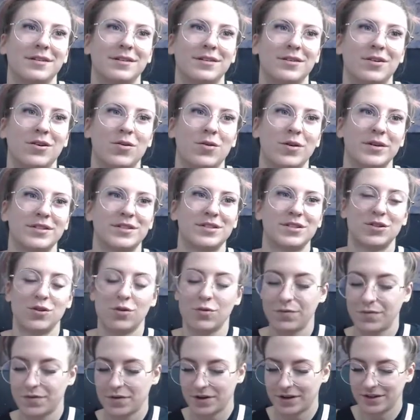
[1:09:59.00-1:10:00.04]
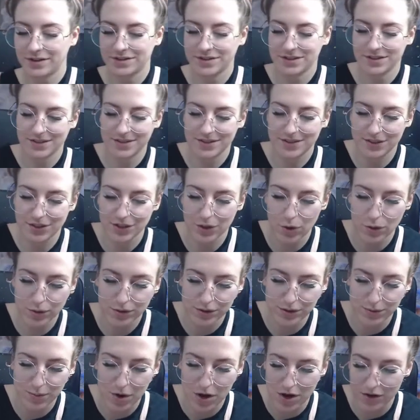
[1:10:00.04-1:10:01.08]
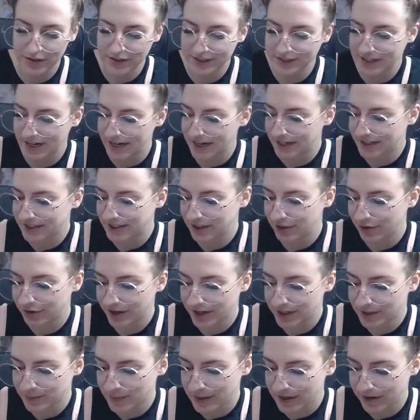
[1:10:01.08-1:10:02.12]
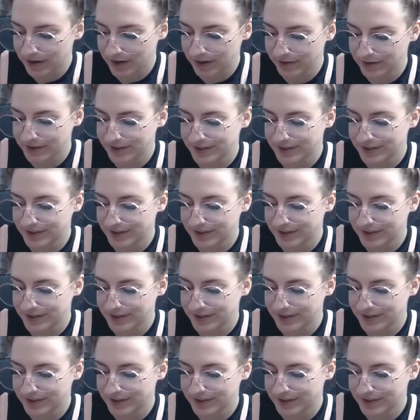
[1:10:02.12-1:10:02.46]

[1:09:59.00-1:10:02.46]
Oh, it's so far, it's so small and dainty, you guys might not even